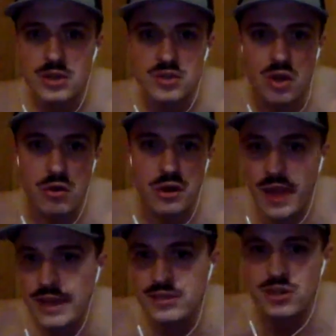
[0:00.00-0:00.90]
So
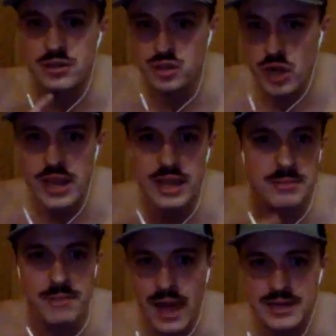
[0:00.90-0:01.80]
Elijah, Jake,
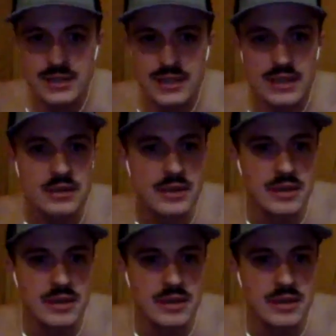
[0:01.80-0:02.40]
Monty.